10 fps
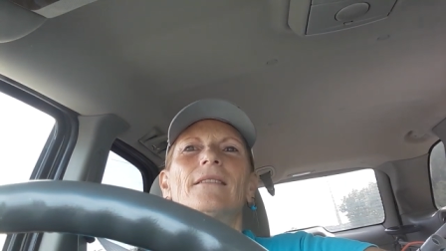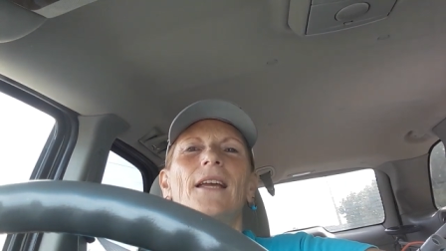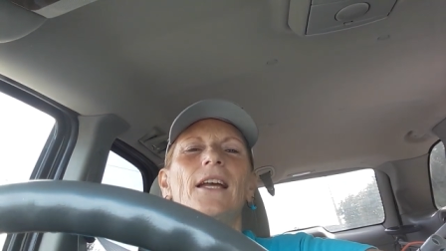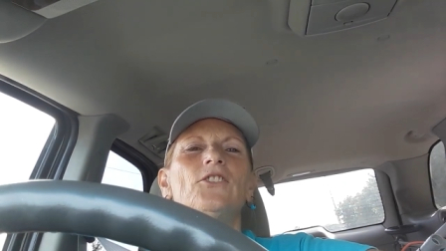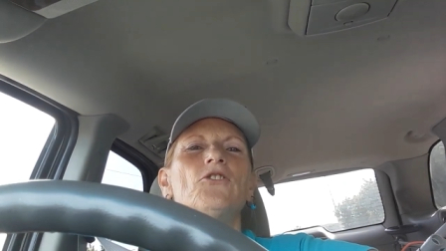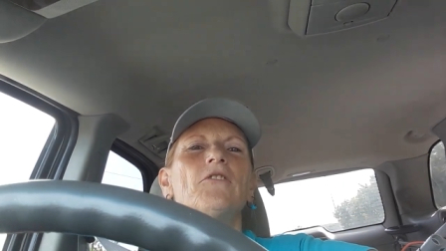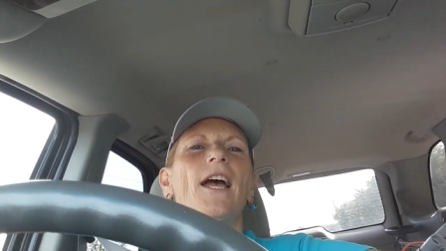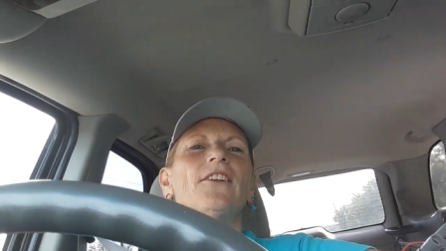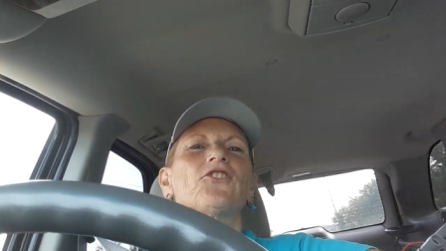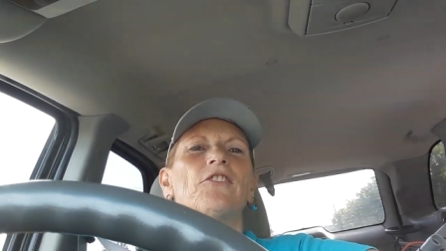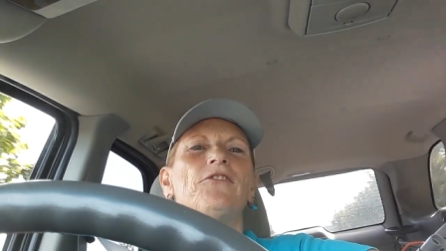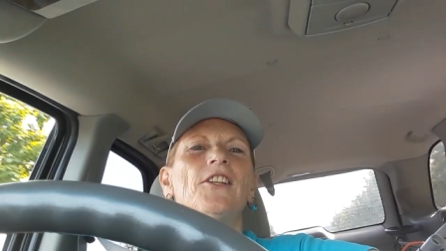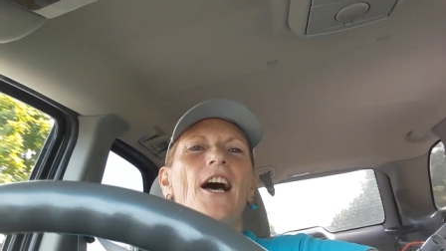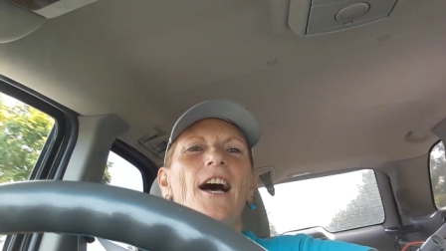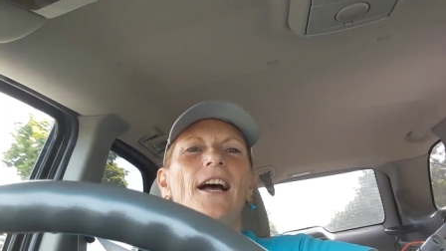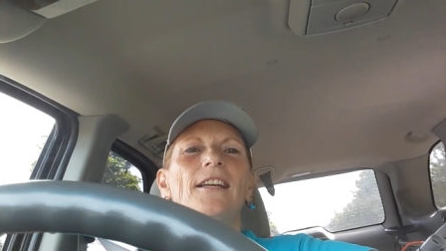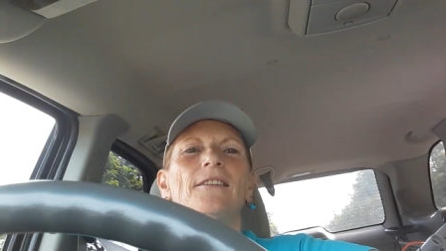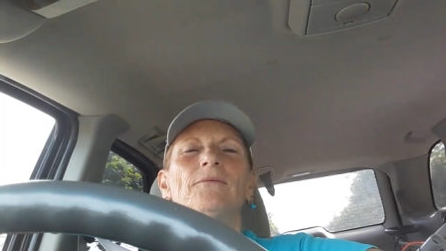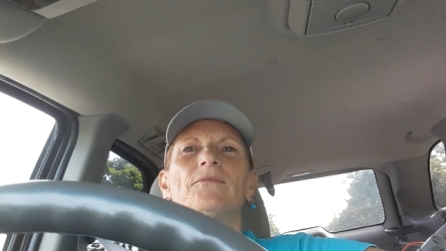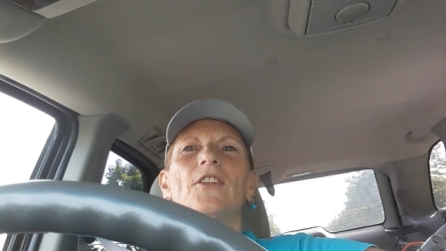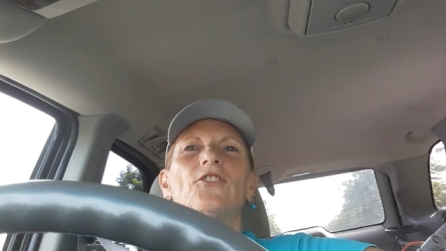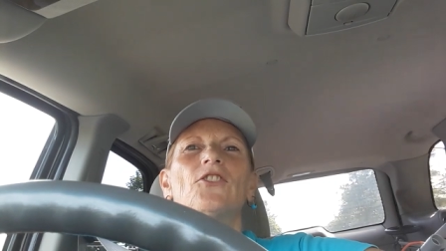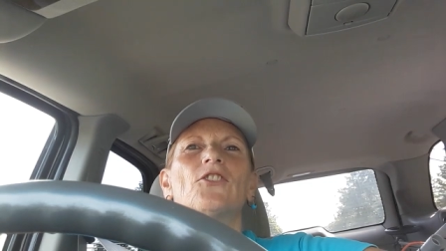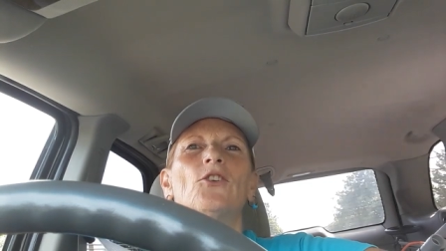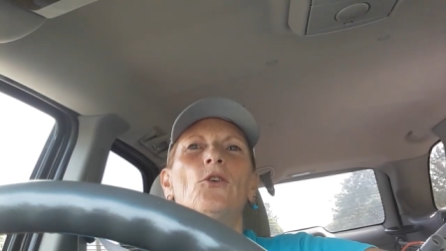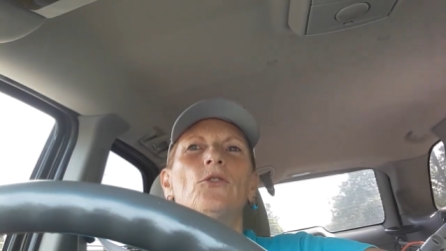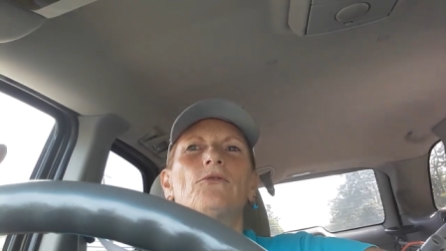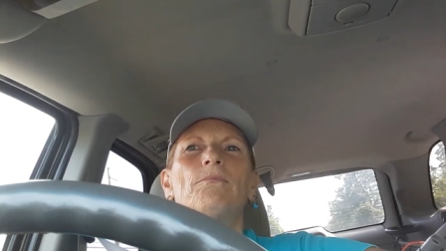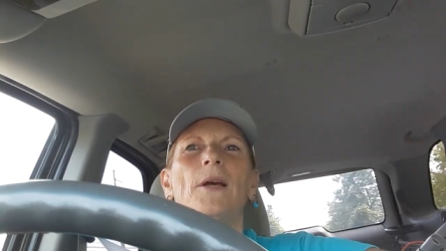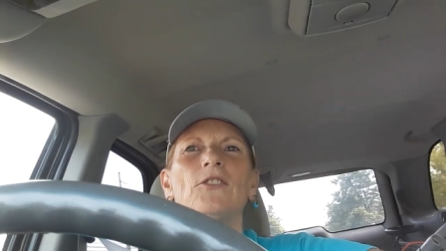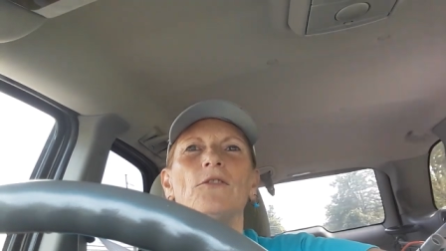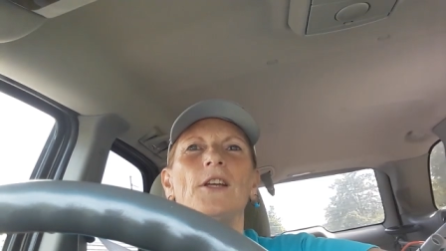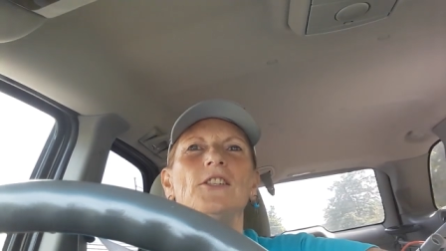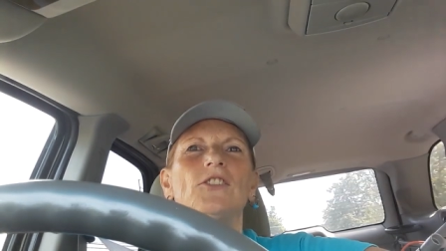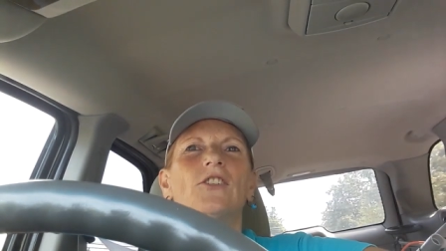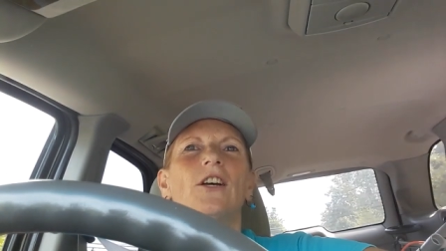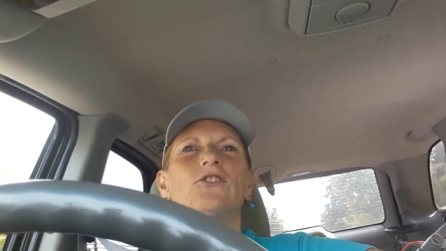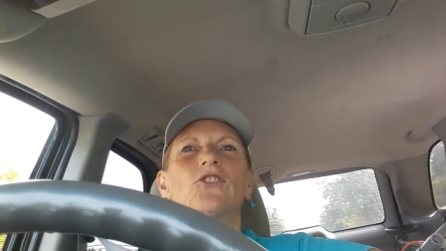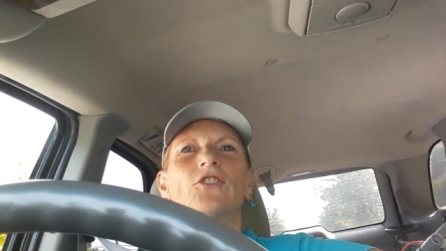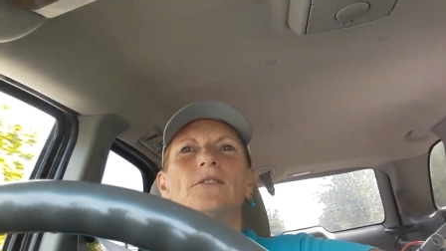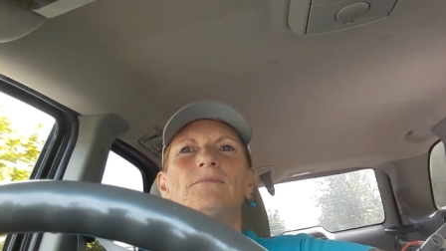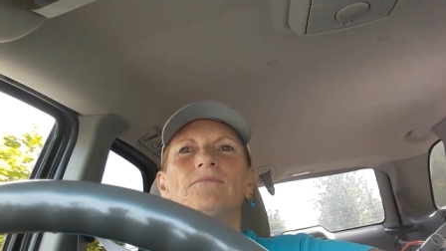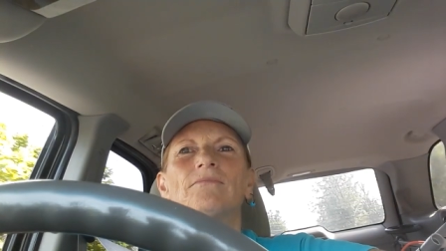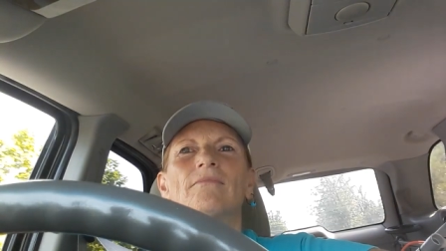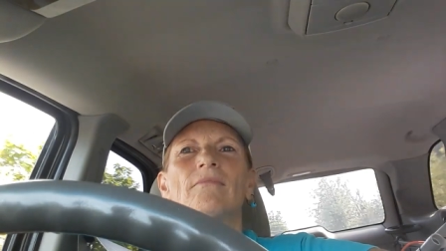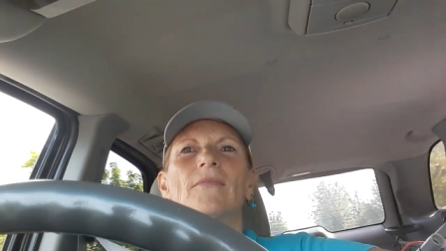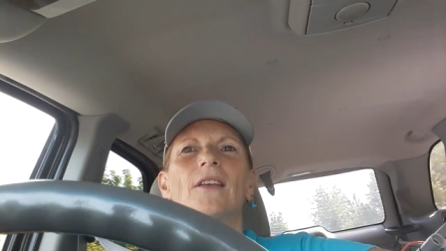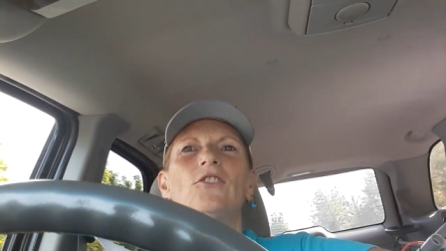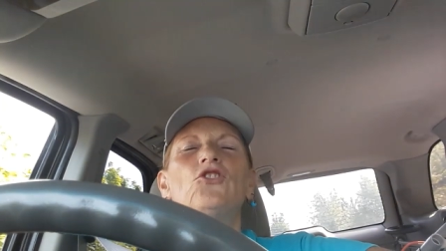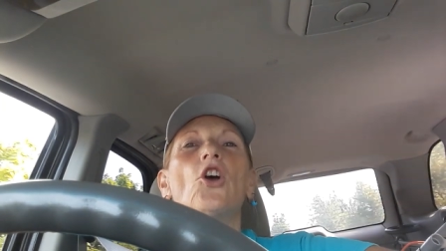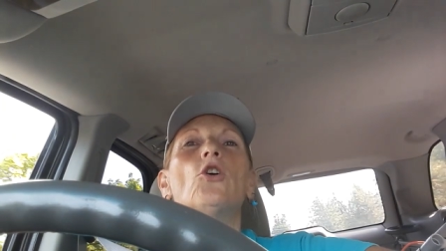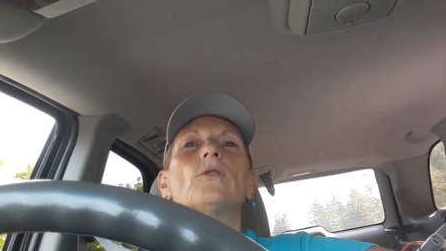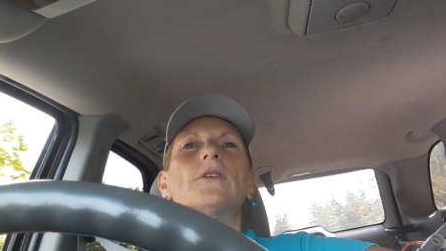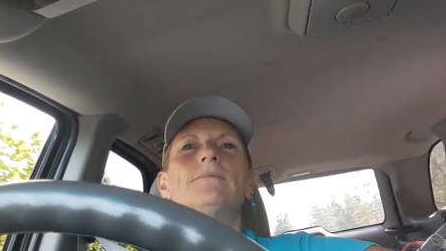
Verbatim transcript: Can you catch a fly? This is an old Pennsylvania Dutch joke.